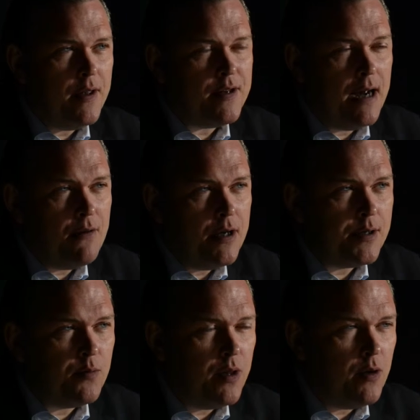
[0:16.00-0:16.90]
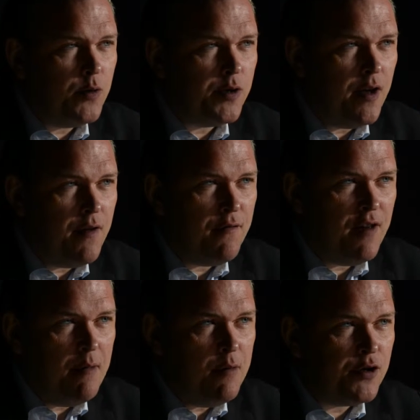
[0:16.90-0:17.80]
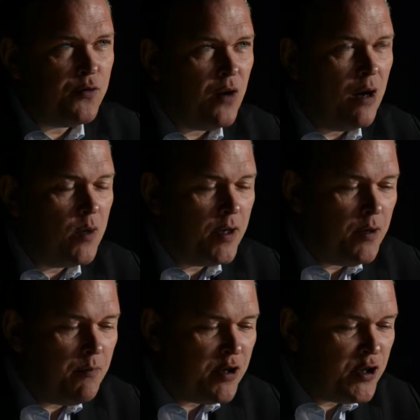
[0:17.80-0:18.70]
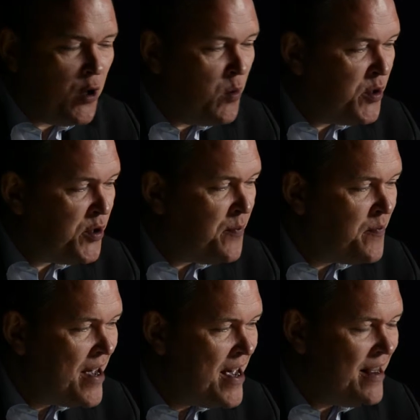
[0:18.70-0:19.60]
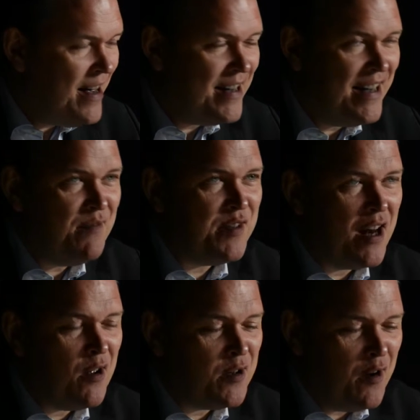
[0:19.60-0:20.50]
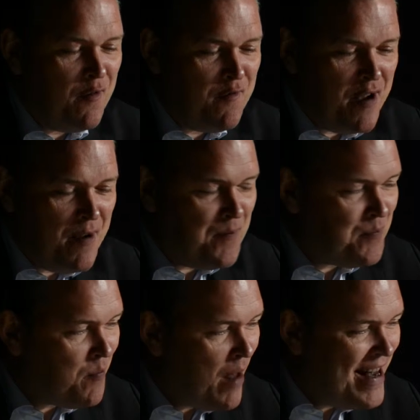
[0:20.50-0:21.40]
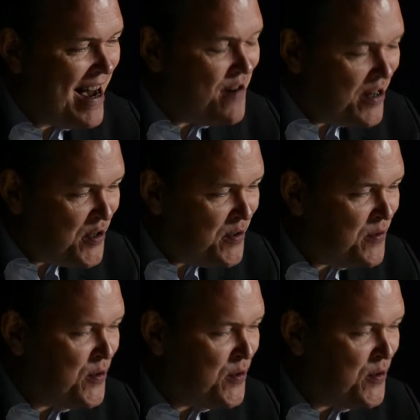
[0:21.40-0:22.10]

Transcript: the terrace with those famous rounded stones that gives a lot of character